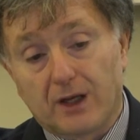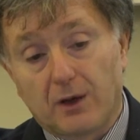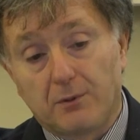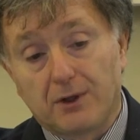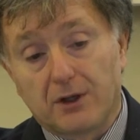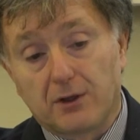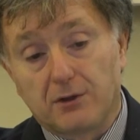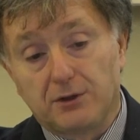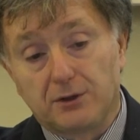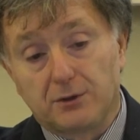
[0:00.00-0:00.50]

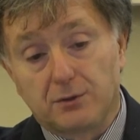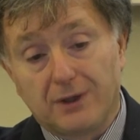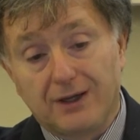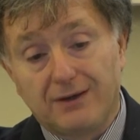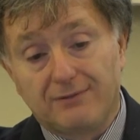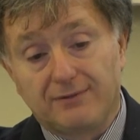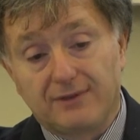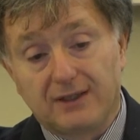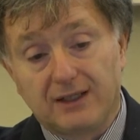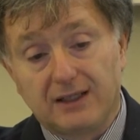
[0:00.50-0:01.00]
We're going to
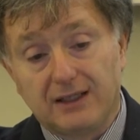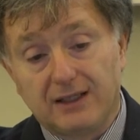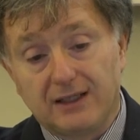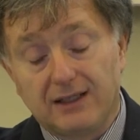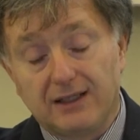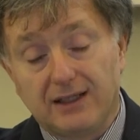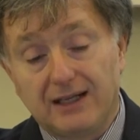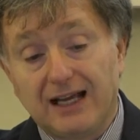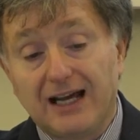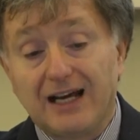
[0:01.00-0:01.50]
have
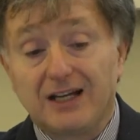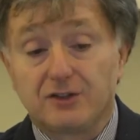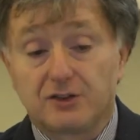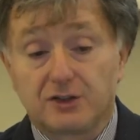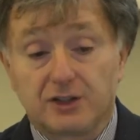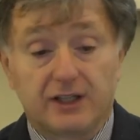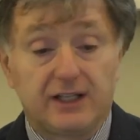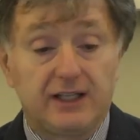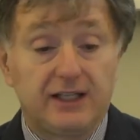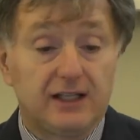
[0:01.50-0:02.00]

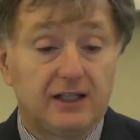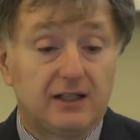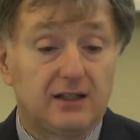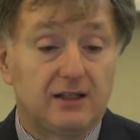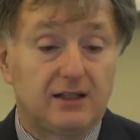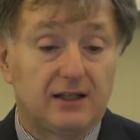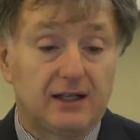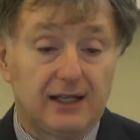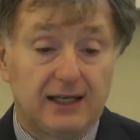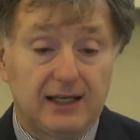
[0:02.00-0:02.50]
lunch here